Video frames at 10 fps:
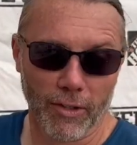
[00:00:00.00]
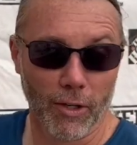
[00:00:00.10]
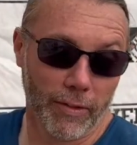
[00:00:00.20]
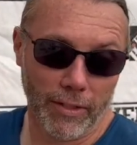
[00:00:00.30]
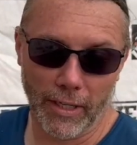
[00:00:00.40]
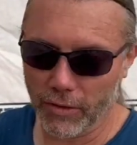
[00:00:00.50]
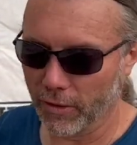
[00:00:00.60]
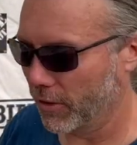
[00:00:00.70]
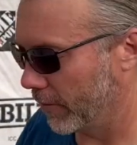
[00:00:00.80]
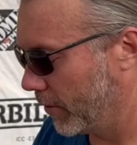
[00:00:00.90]
And hopefully you guys are
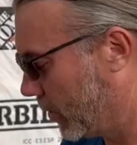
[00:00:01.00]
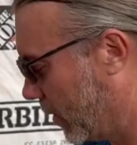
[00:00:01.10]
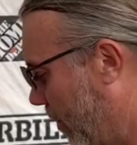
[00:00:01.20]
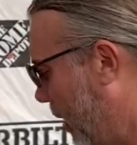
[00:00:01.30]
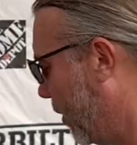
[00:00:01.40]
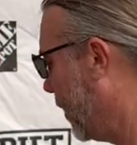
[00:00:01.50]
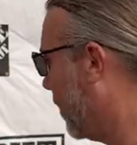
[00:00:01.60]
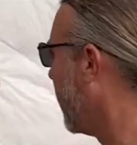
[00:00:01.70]
learning stuff too. So come on over here.